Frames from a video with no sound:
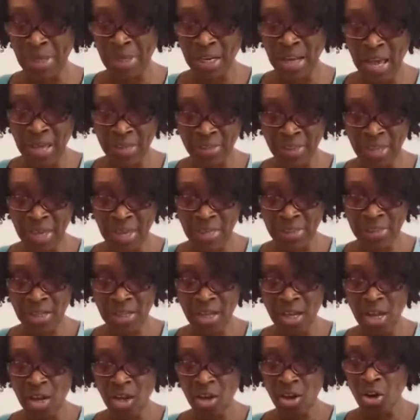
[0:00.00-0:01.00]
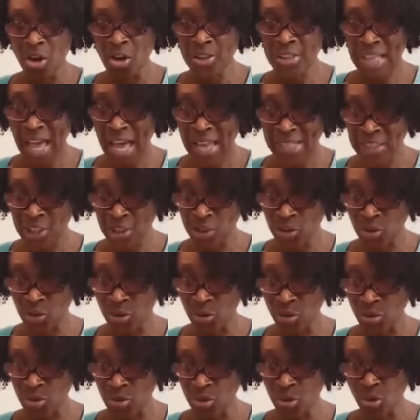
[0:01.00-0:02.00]
like that? God's
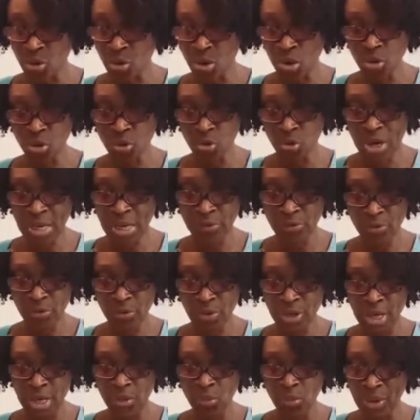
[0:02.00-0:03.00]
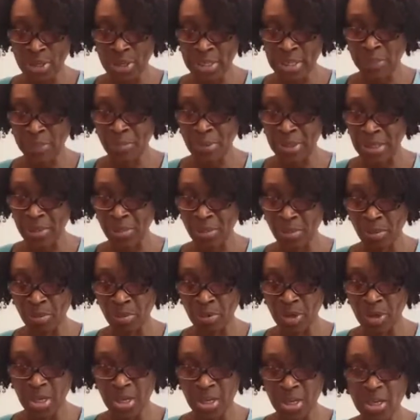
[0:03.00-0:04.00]
attitude to ungrateful and wicked
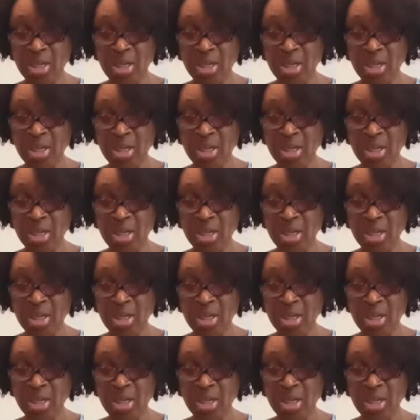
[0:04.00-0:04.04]
people